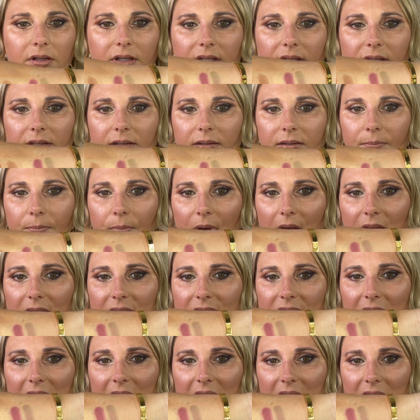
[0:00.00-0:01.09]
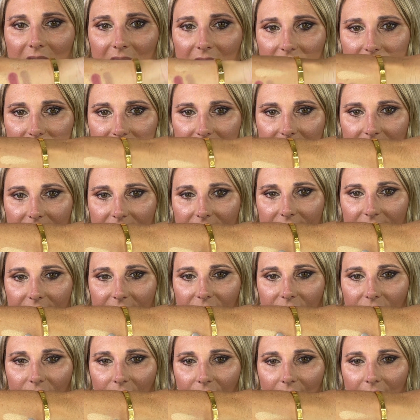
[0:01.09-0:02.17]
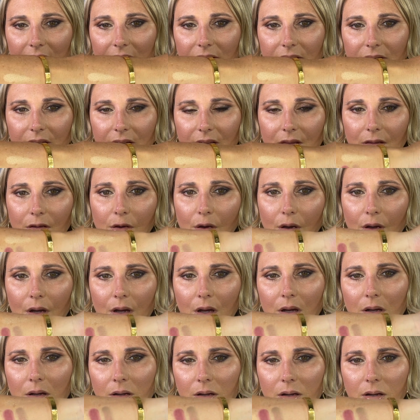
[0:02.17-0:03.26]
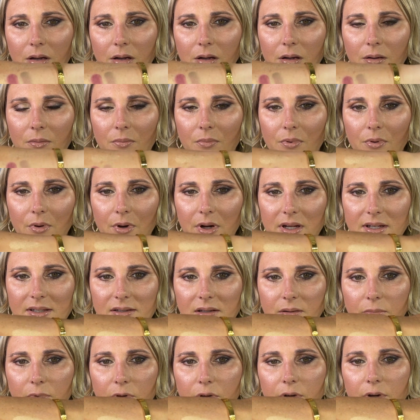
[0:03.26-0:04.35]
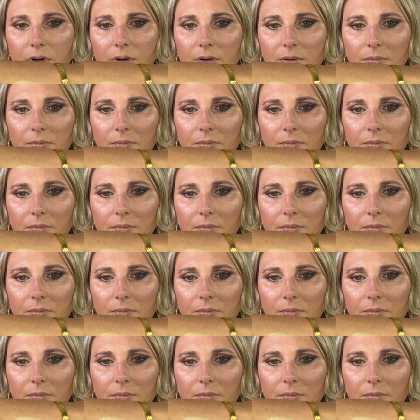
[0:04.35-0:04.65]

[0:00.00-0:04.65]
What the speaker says: Spontaneous and Center Eyelid look pretty similar.